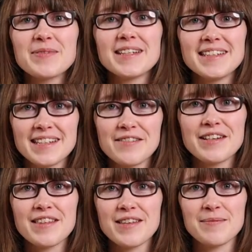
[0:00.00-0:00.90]
please give
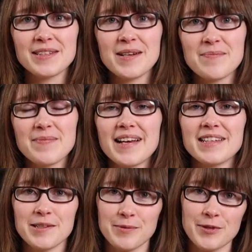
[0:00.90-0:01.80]
it a thumbs up
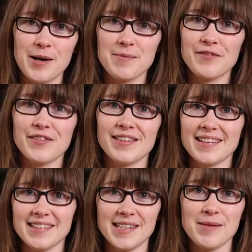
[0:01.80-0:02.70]
and subscribe if you'd
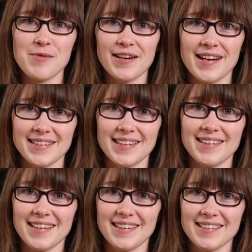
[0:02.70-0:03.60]
like to see more content
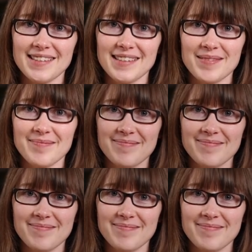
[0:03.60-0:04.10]
like this.